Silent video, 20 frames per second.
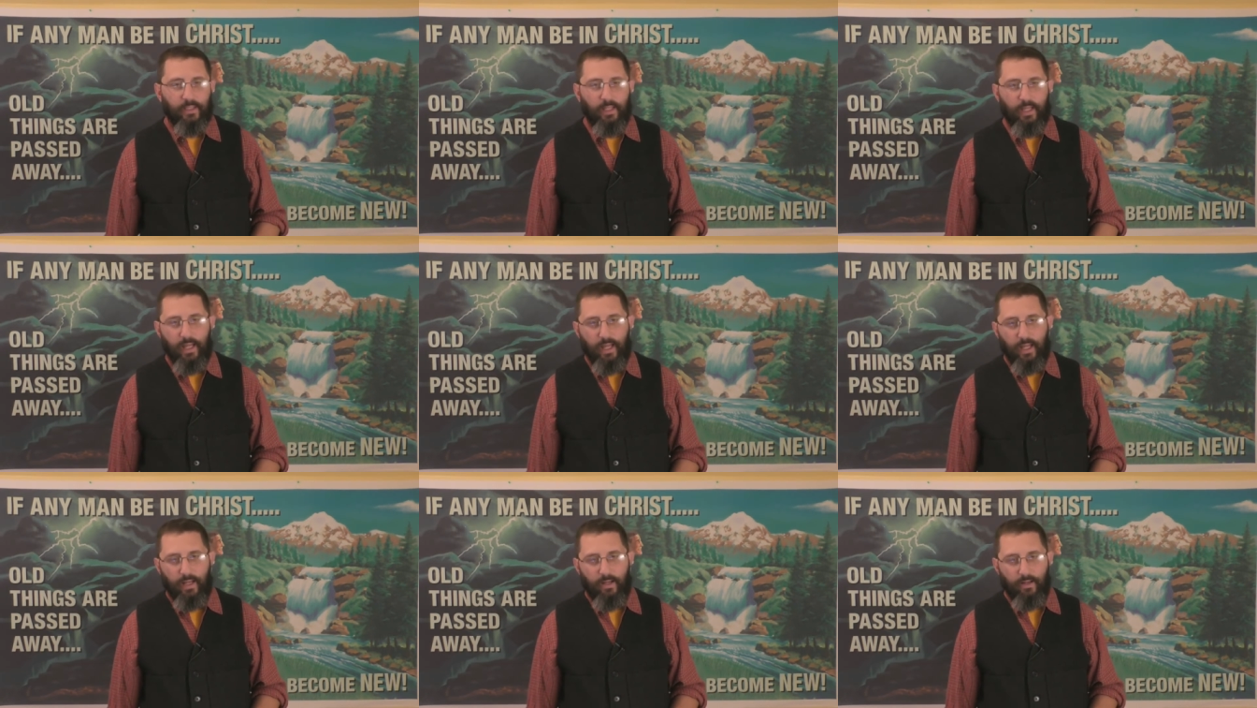
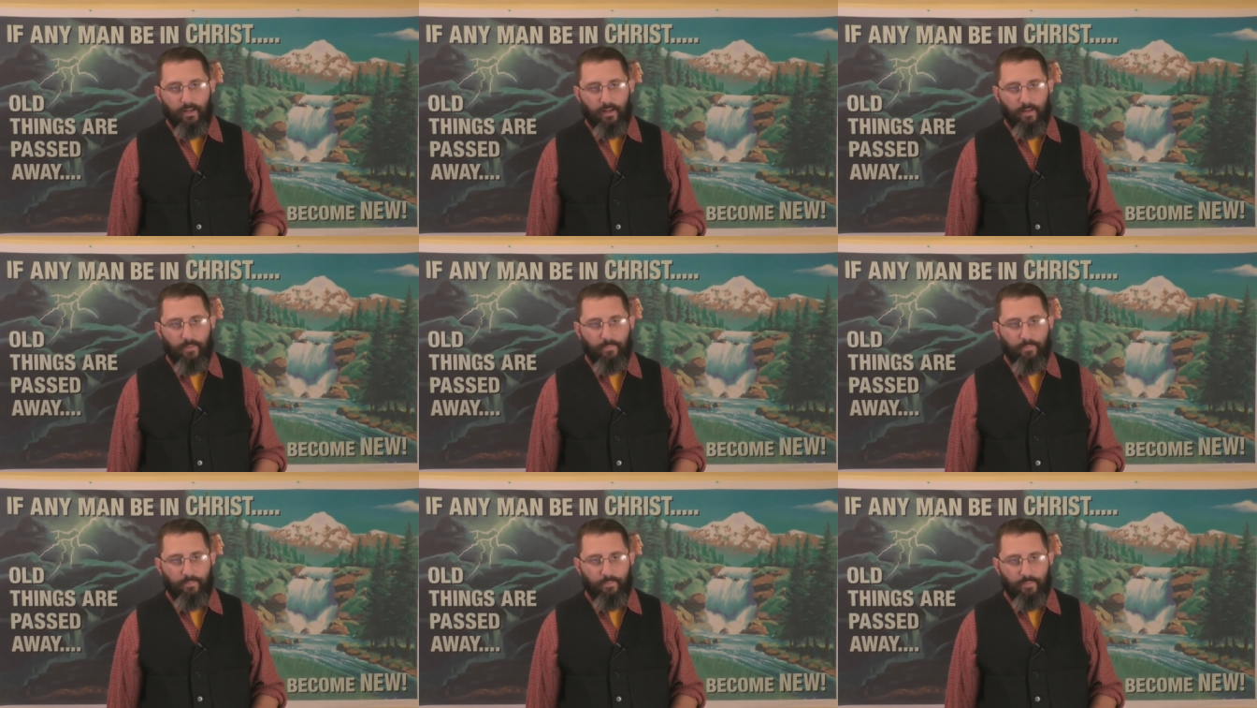And
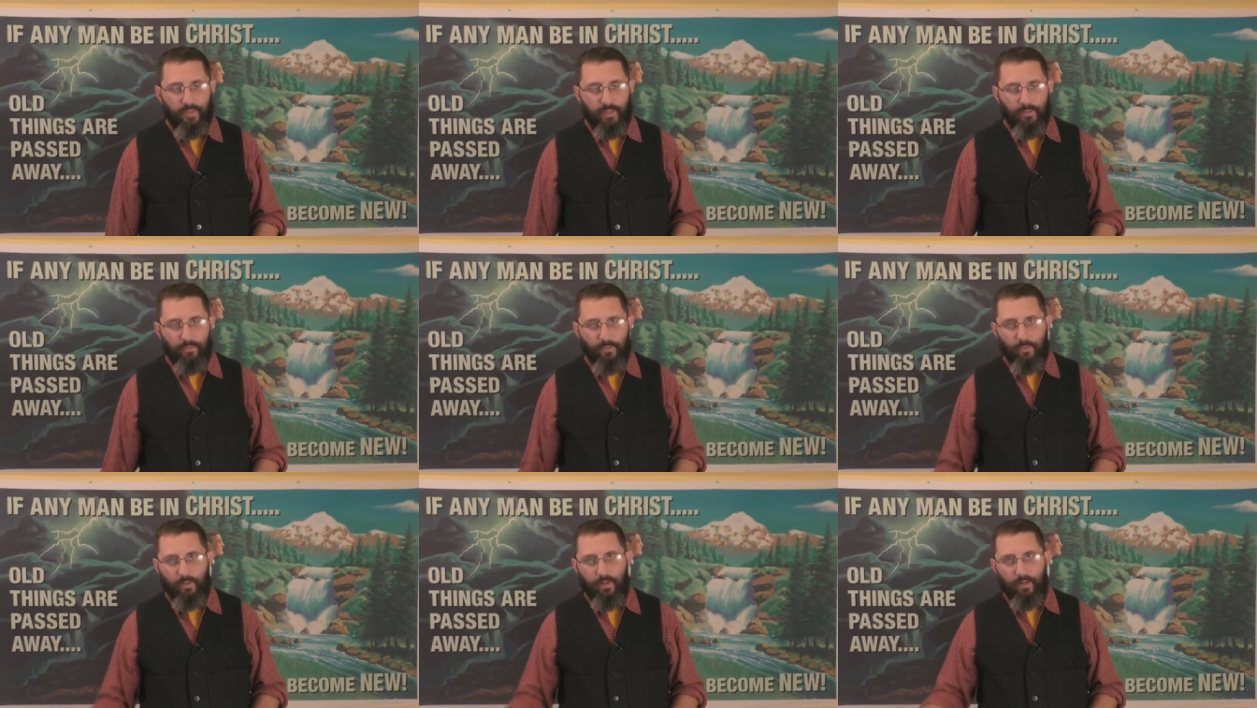um,
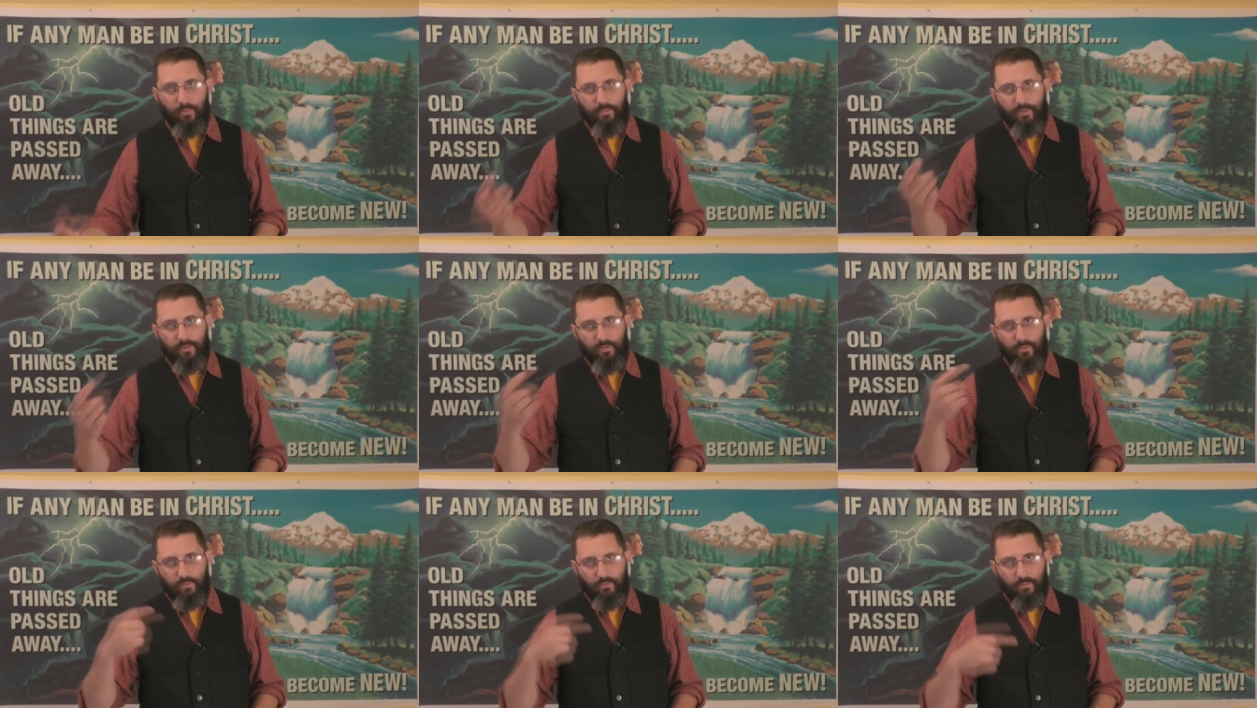then we went
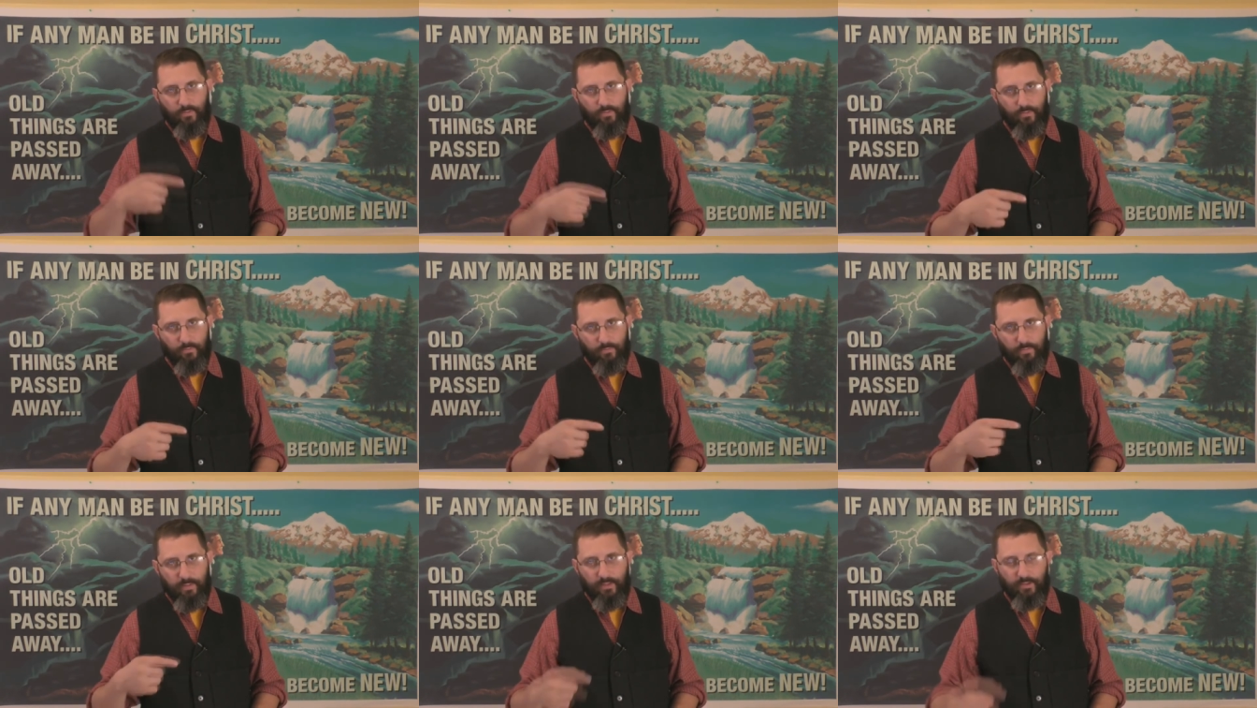up to
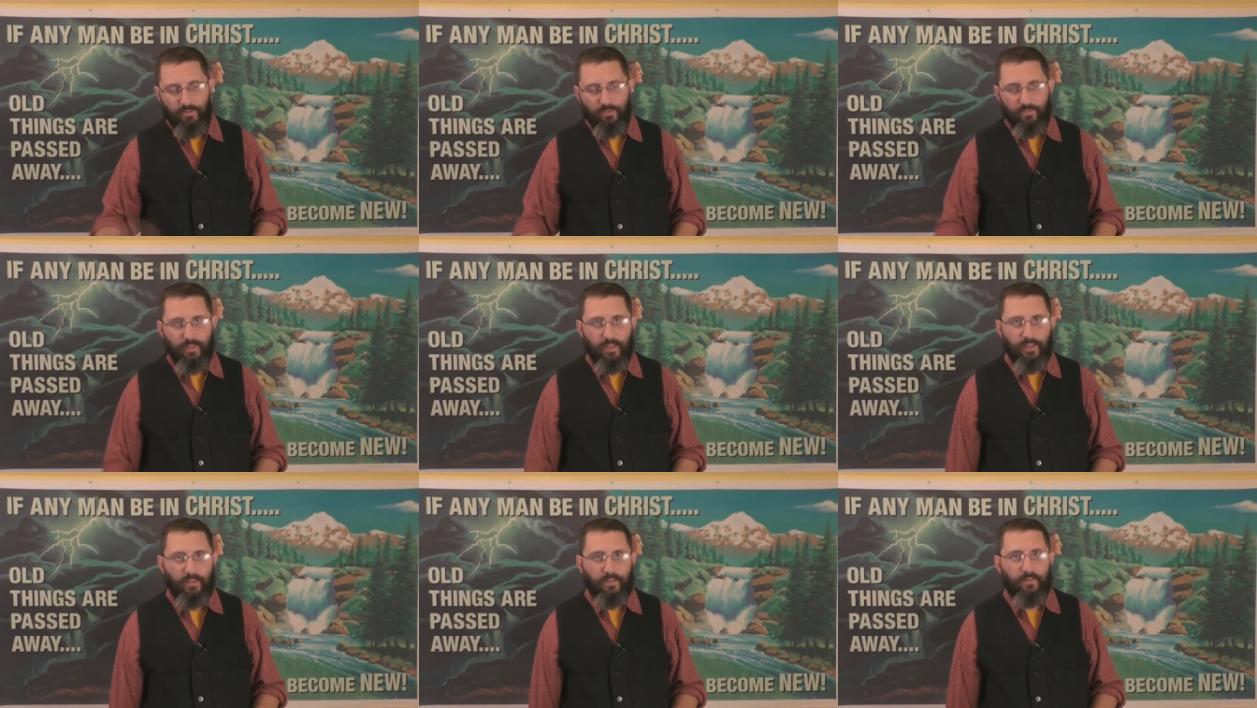
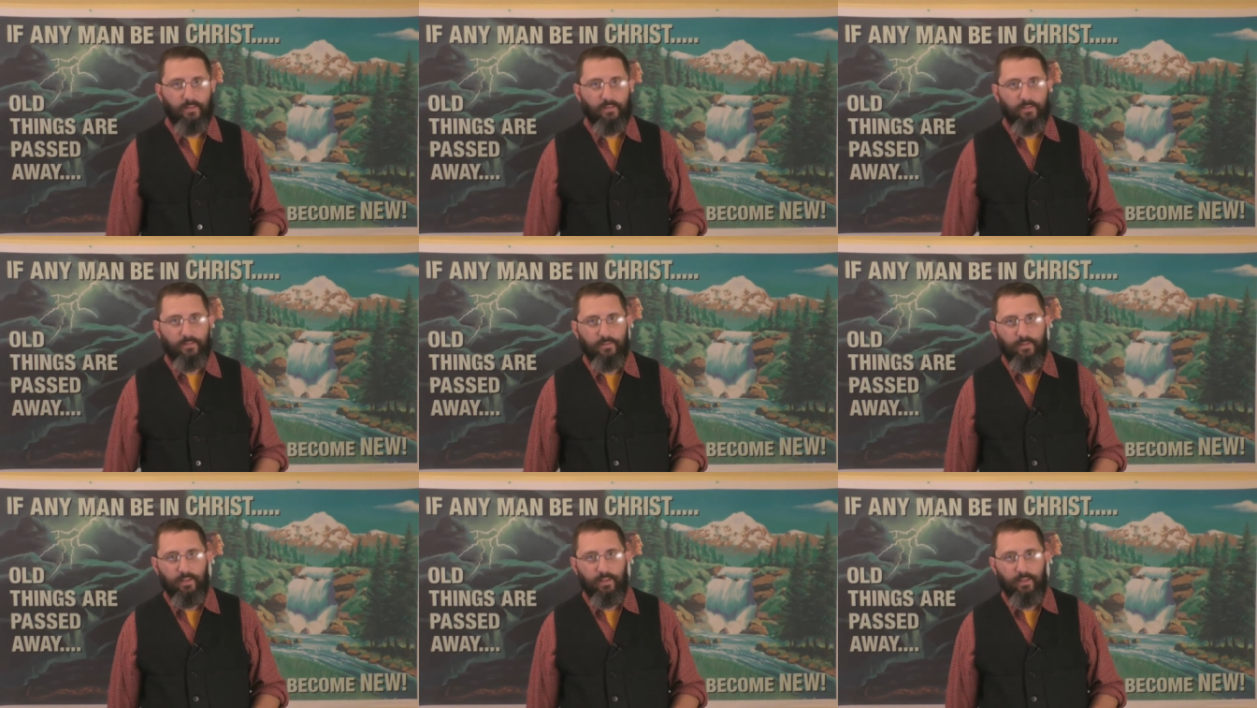Pennsylvania